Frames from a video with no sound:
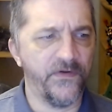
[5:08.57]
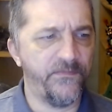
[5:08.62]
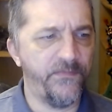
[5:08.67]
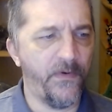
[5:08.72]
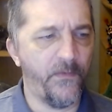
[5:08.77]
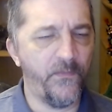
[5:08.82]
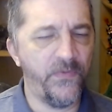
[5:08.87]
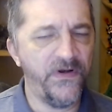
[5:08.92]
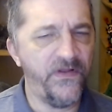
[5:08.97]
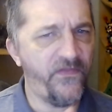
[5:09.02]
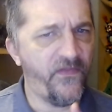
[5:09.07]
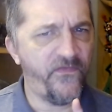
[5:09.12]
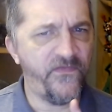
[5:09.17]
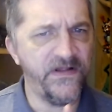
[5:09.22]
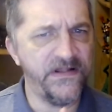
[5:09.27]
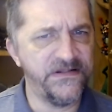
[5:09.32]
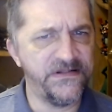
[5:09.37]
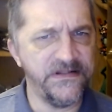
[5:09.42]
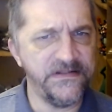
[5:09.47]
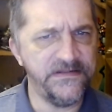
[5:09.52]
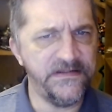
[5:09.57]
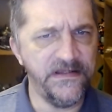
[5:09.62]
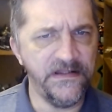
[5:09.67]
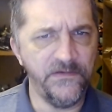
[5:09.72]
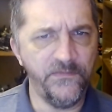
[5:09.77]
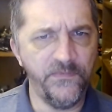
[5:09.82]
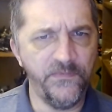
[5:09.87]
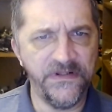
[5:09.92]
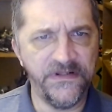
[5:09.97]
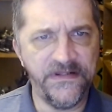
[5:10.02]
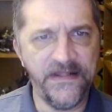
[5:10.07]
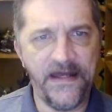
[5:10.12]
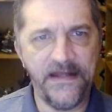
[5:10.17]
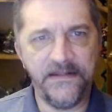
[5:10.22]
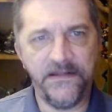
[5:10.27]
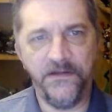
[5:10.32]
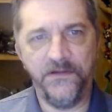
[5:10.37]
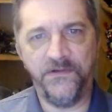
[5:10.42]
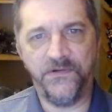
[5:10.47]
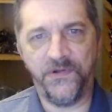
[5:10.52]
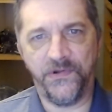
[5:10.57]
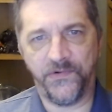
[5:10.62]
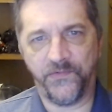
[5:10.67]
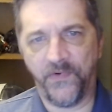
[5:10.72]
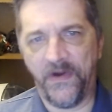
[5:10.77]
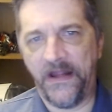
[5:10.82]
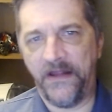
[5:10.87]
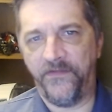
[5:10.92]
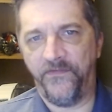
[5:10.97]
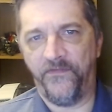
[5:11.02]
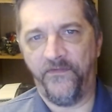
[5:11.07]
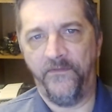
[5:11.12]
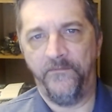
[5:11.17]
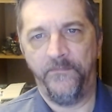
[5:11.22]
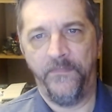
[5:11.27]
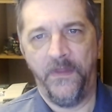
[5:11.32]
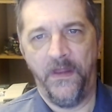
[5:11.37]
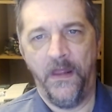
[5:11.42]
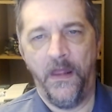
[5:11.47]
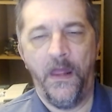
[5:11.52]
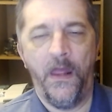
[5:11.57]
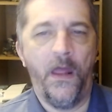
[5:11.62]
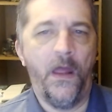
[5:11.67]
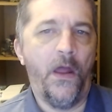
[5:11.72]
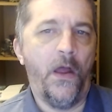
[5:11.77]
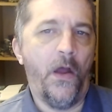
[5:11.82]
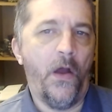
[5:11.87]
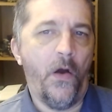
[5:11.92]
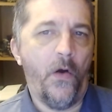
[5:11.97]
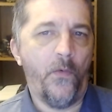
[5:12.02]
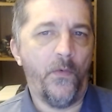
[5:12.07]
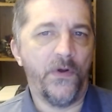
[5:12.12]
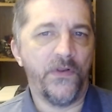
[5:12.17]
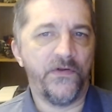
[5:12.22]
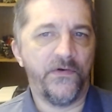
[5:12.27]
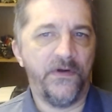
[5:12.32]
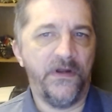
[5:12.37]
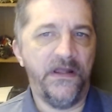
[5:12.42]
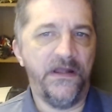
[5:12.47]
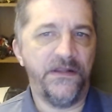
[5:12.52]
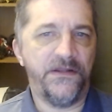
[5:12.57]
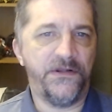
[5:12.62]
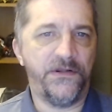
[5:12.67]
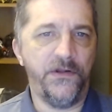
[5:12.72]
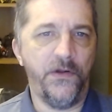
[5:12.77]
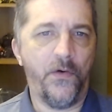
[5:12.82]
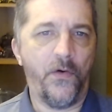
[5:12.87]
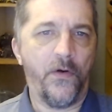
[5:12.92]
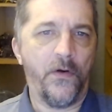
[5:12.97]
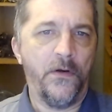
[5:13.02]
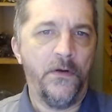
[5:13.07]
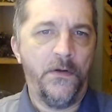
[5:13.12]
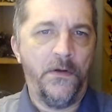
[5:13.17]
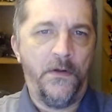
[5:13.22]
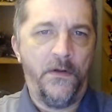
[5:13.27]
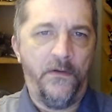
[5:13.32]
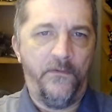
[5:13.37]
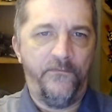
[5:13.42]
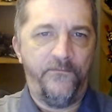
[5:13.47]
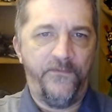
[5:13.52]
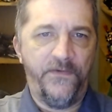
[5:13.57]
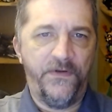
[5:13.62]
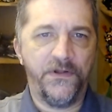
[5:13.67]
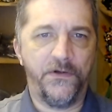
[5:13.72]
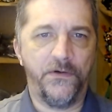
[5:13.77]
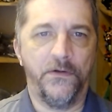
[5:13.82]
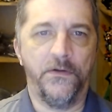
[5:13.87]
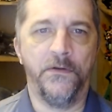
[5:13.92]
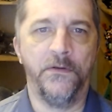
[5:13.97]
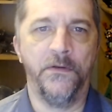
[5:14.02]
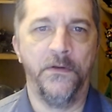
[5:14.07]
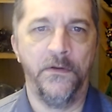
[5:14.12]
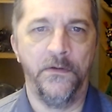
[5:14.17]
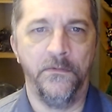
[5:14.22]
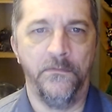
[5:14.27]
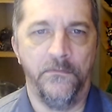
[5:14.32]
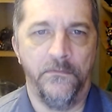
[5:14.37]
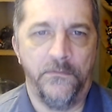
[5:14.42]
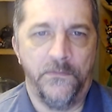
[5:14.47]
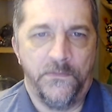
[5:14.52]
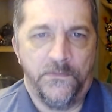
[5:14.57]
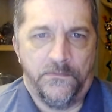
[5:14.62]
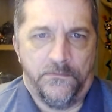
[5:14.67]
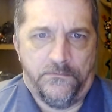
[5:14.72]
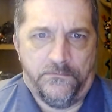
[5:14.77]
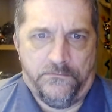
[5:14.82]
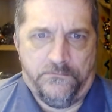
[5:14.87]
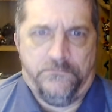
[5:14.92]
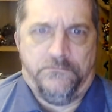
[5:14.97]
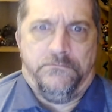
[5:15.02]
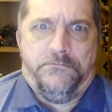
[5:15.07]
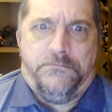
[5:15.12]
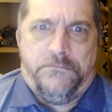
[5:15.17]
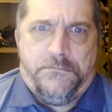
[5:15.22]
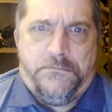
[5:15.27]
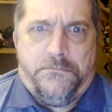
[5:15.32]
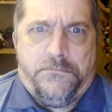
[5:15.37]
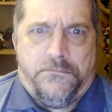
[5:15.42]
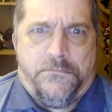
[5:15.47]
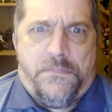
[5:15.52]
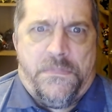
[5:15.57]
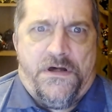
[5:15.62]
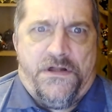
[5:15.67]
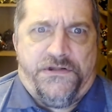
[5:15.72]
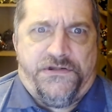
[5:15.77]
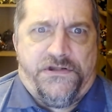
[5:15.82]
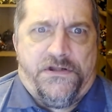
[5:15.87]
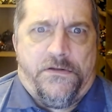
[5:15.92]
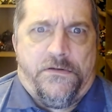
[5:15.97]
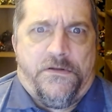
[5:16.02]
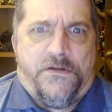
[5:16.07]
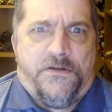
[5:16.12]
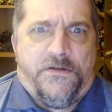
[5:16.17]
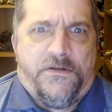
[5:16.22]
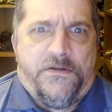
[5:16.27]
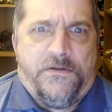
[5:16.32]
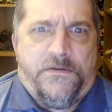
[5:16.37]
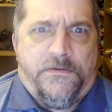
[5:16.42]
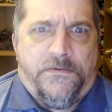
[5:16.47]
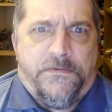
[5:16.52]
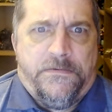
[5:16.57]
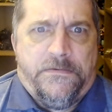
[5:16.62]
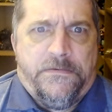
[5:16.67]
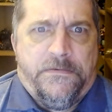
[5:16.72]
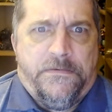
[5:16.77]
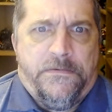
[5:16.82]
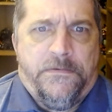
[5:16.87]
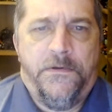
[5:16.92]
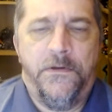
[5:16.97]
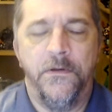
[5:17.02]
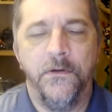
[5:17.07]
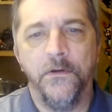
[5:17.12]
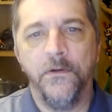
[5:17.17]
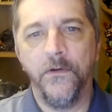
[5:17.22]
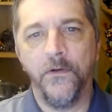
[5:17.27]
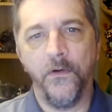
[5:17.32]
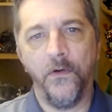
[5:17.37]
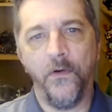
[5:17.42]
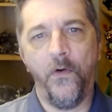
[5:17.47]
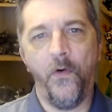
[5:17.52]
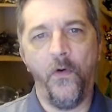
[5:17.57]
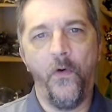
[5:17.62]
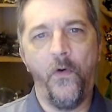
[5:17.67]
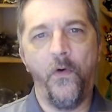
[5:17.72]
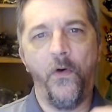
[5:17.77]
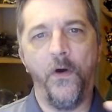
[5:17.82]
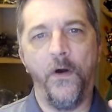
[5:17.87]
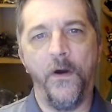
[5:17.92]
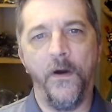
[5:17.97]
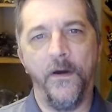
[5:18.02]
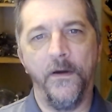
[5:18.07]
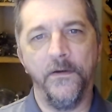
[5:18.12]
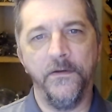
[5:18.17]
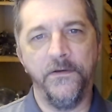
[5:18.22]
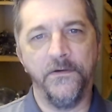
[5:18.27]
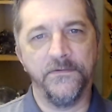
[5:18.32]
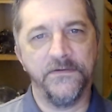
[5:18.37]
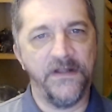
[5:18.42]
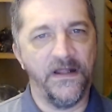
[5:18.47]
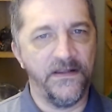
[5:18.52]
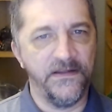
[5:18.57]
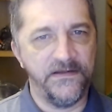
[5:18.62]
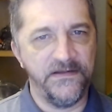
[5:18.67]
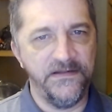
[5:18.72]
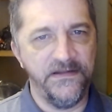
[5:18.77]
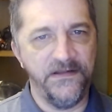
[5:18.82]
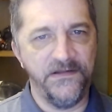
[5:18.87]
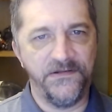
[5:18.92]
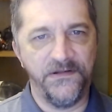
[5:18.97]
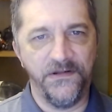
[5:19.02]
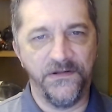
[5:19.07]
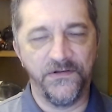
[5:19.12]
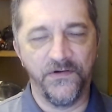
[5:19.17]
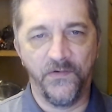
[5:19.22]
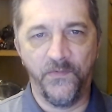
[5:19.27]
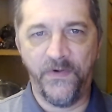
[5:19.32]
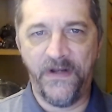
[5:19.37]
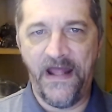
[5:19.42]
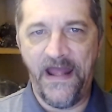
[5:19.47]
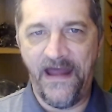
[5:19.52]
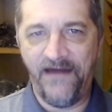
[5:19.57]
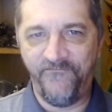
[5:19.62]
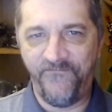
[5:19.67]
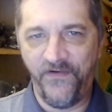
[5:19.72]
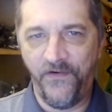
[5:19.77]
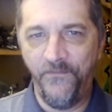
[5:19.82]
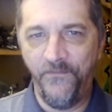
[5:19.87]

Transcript: But one of the things they did was that strength, whether it's your physical muscle or your telekinesis or what have you,